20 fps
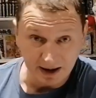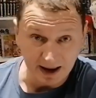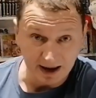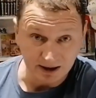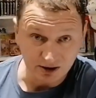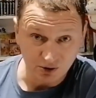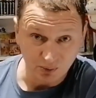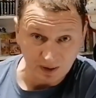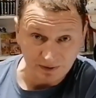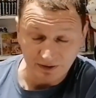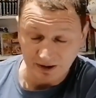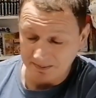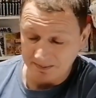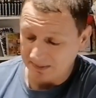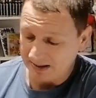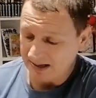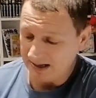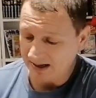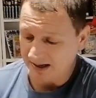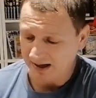Next we have an
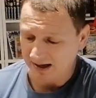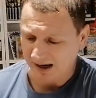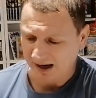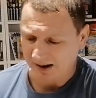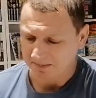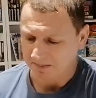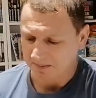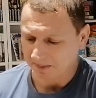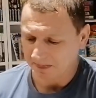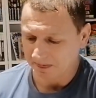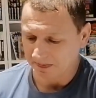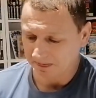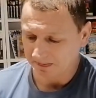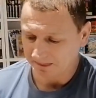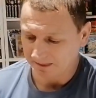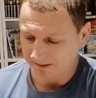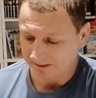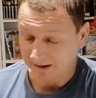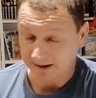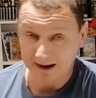Amiga game.
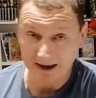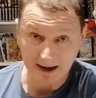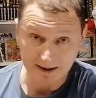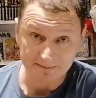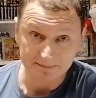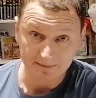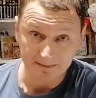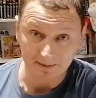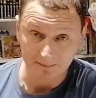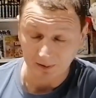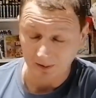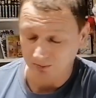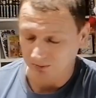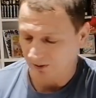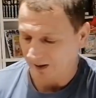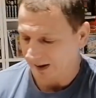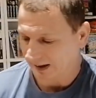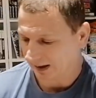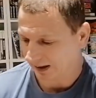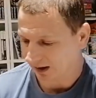Again, a Bob
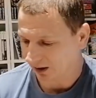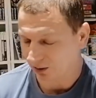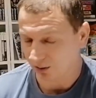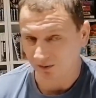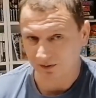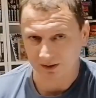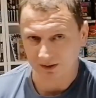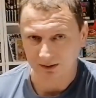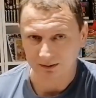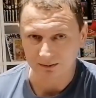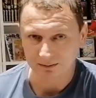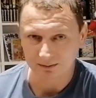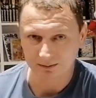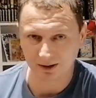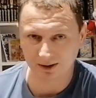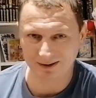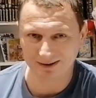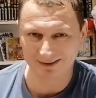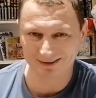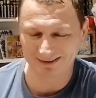Wakeling cover.
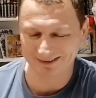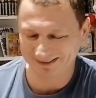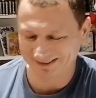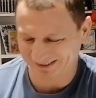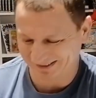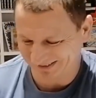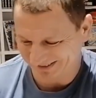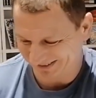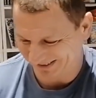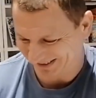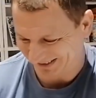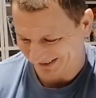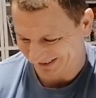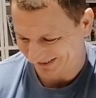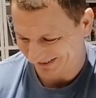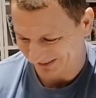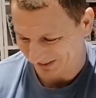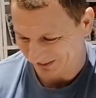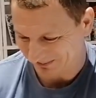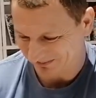Yeah,
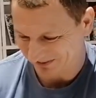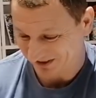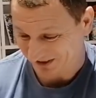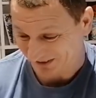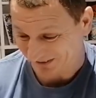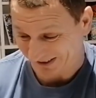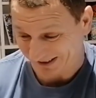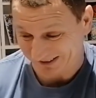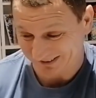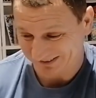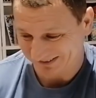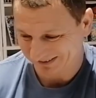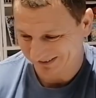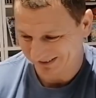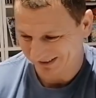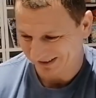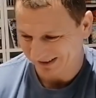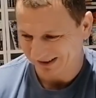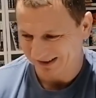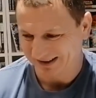sorry.
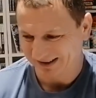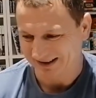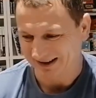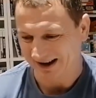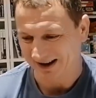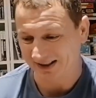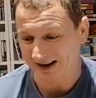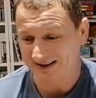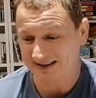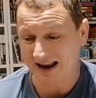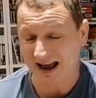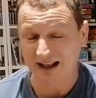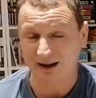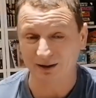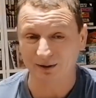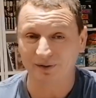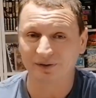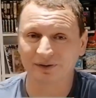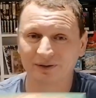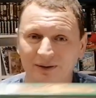Yeah, that's
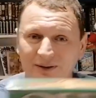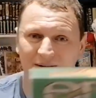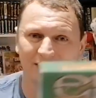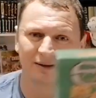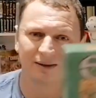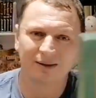Elf.